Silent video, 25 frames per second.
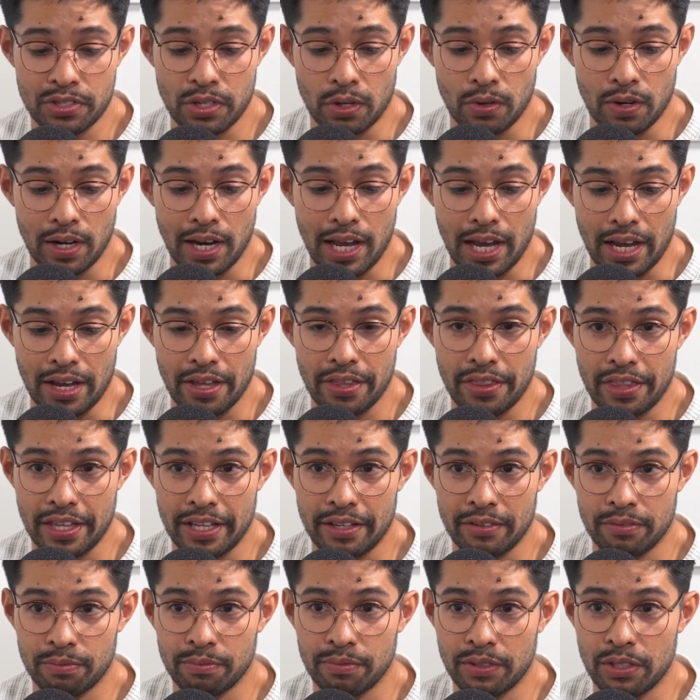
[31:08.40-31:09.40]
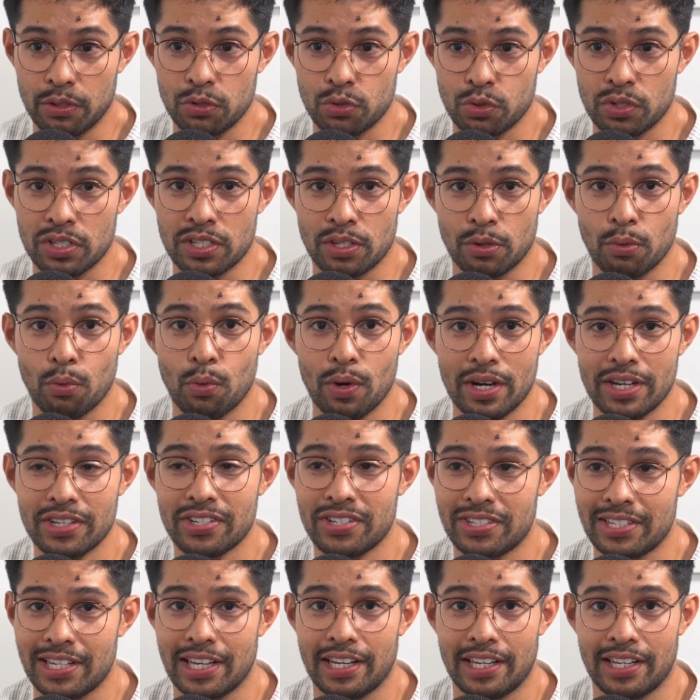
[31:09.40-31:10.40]
don't lie. This is the
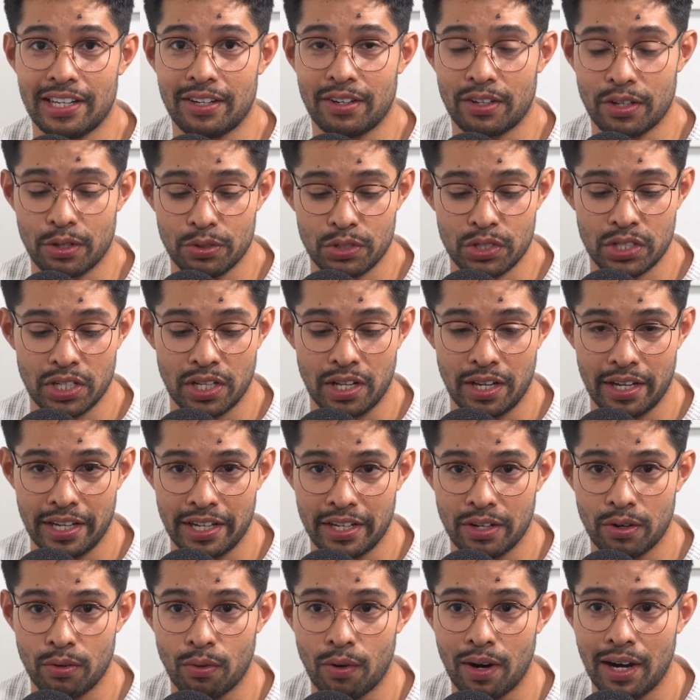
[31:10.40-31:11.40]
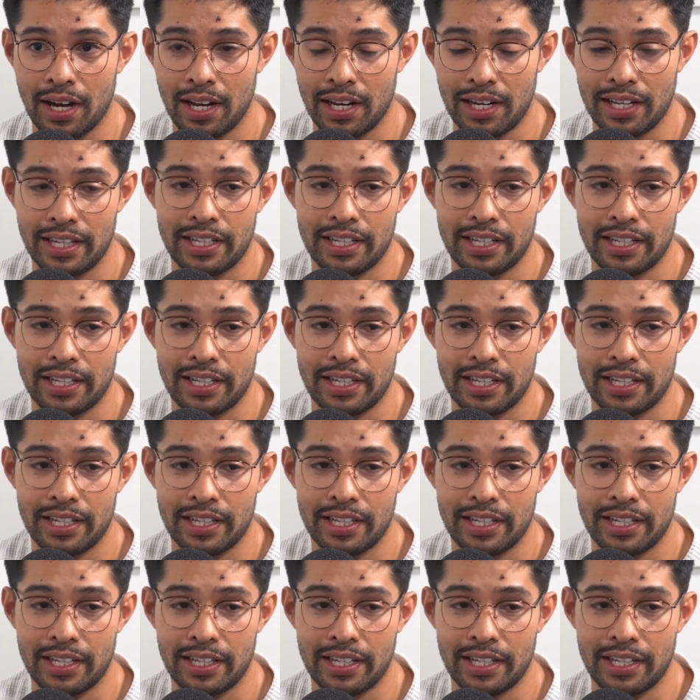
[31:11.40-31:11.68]
worst selling Coachella in a while.